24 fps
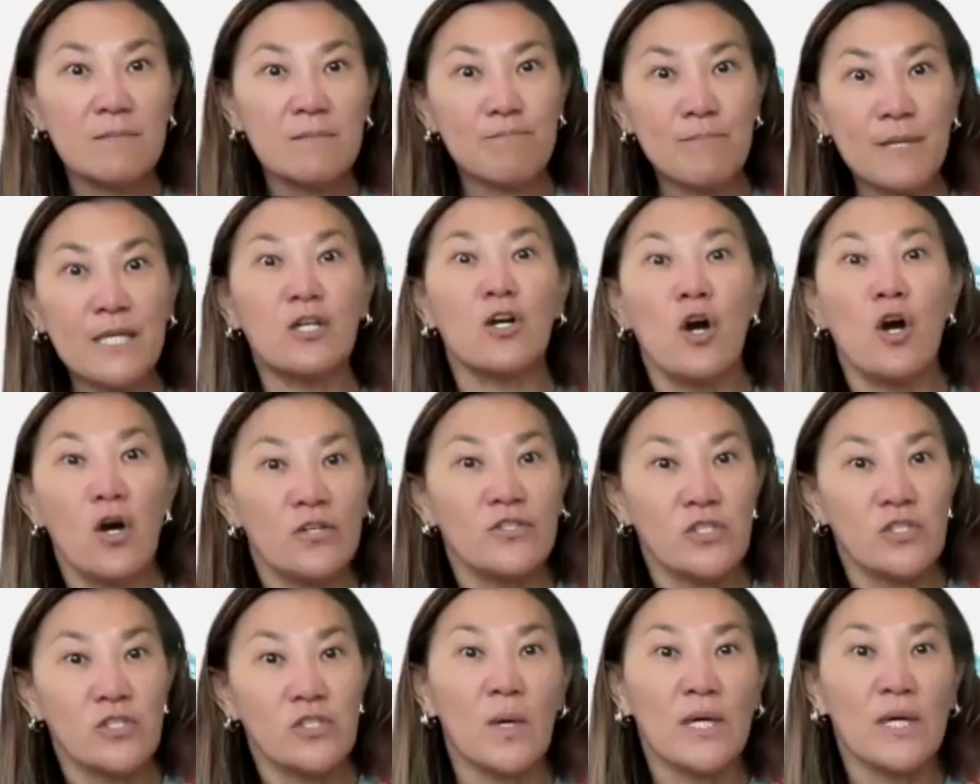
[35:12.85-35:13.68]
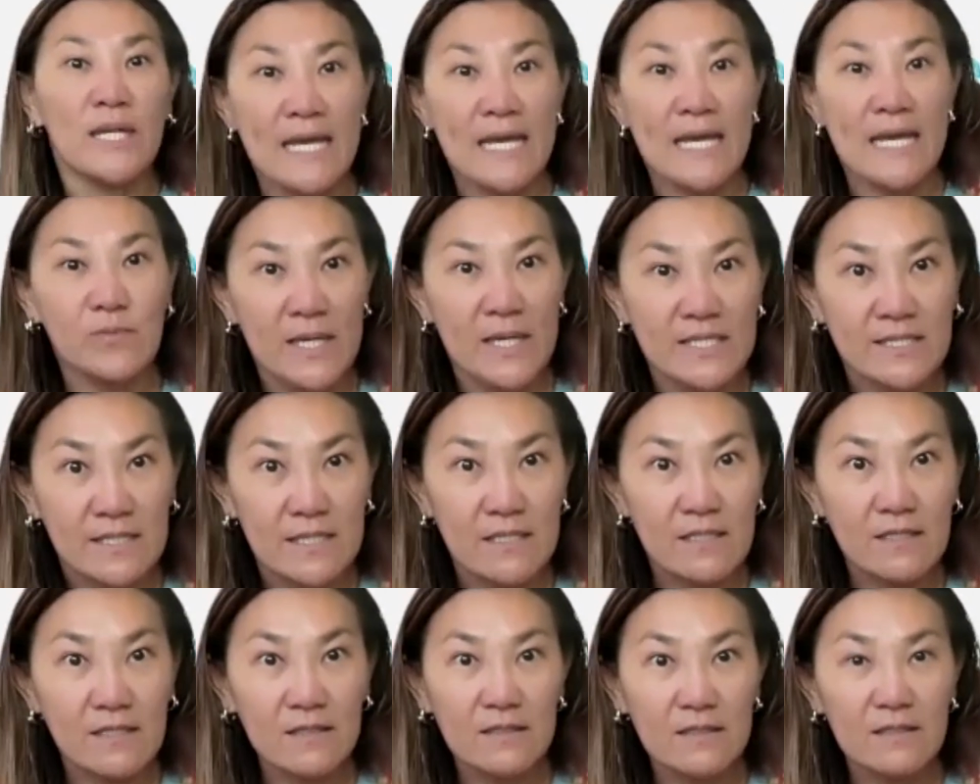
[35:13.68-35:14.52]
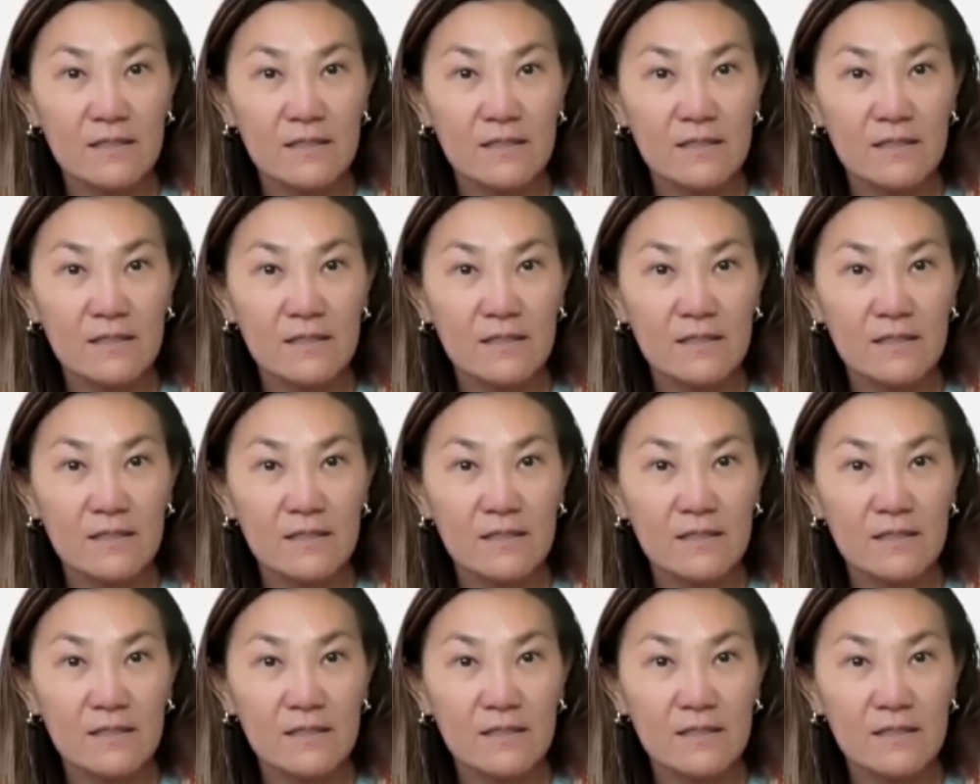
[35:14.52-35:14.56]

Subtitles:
because you want XYZ,